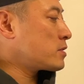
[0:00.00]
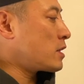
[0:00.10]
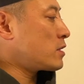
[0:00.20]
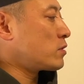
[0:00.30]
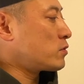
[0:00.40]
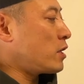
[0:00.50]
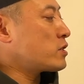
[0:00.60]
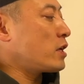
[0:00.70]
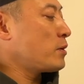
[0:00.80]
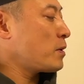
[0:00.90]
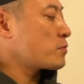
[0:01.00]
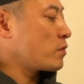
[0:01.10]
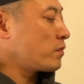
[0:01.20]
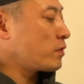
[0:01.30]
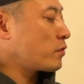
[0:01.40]
So there is an
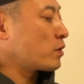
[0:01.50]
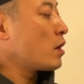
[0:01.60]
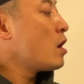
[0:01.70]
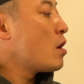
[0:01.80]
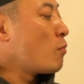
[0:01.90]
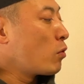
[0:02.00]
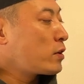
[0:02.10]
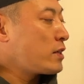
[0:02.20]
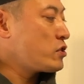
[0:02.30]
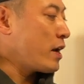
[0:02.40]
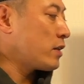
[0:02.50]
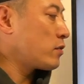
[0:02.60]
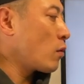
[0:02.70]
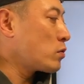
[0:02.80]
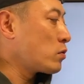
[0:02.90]
investment review for the Multichain
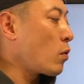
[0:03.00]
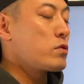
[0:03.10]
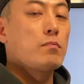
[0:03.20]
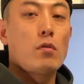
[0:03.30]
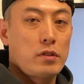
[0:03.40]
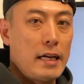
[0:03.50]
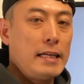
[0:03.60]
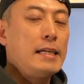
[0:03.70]
token called Multi.